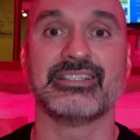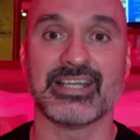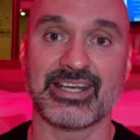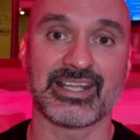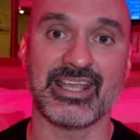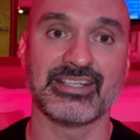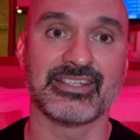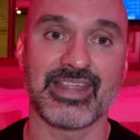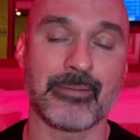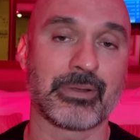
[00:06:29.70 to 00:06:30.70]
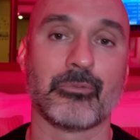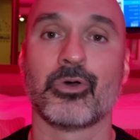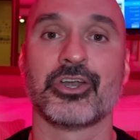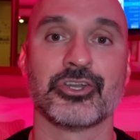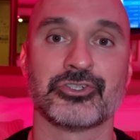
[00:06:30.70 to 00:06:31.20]
dedicated to that, but I
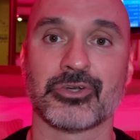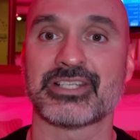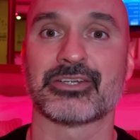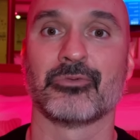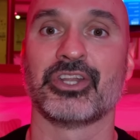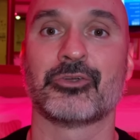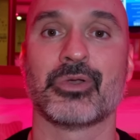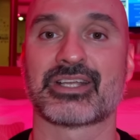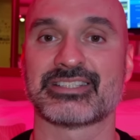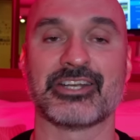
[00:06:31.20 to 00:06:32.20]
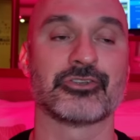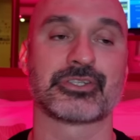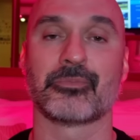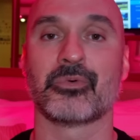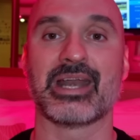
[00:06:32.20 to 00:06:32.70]
wanted to address it really quick because I know
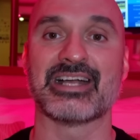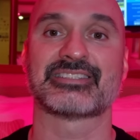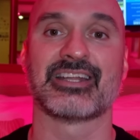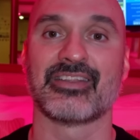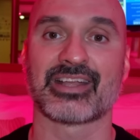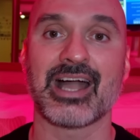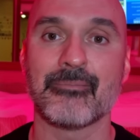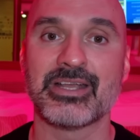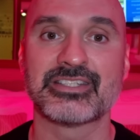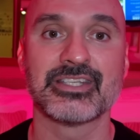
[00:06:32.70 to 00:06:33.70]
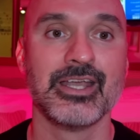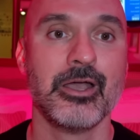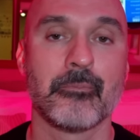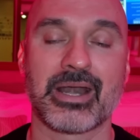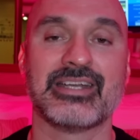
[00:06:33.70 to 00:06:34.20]
someone would ask down in the comments,
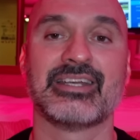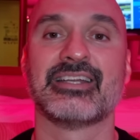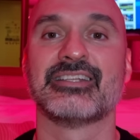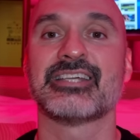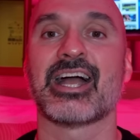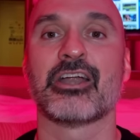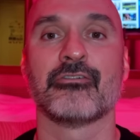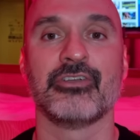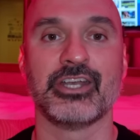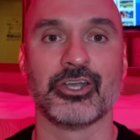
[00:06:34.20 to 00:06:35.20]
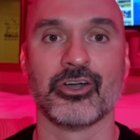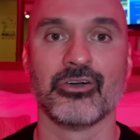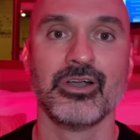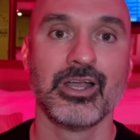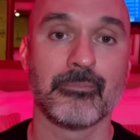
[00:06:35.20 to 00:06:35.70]
but I did an entire
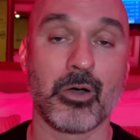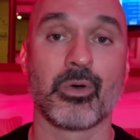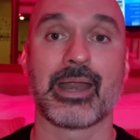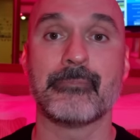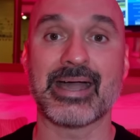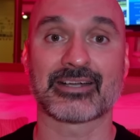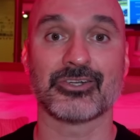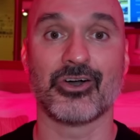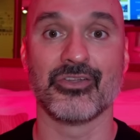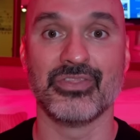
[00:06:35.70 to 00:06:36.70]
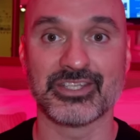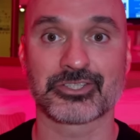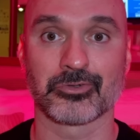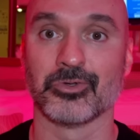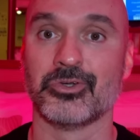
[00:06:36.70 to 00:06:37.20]
video about what I packed on this
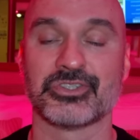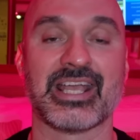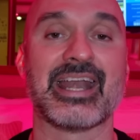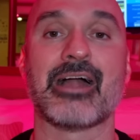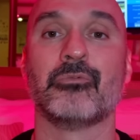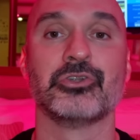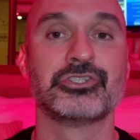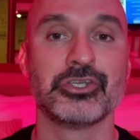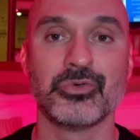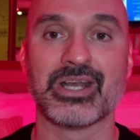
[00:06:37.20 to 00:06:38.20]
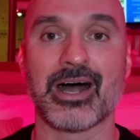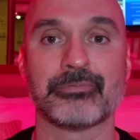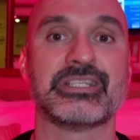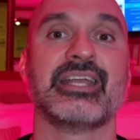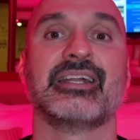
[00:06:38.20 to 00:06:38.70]
cruise, and I will do an
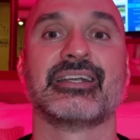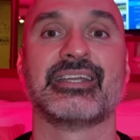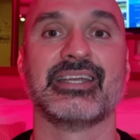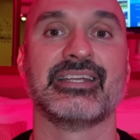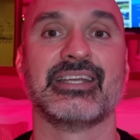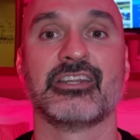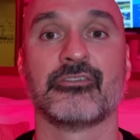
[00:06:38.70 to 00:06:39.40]
update again in the